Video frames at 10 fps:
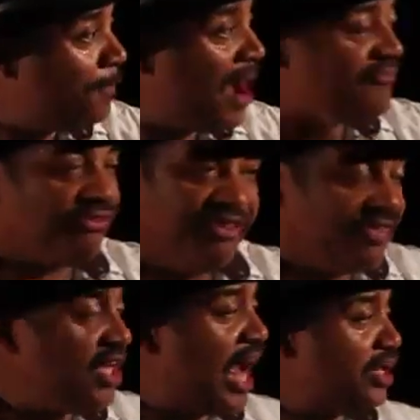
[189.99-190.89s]
But for
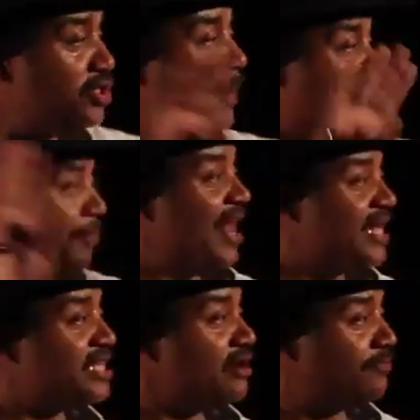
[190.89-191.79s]
$50, you buy a
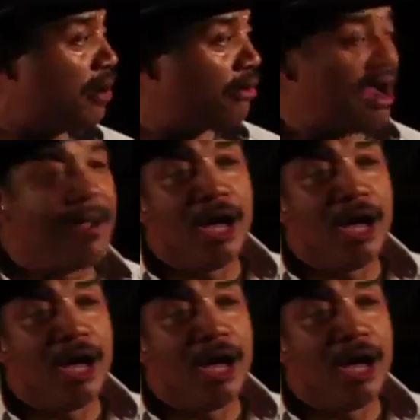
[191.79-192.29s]
planetarium program,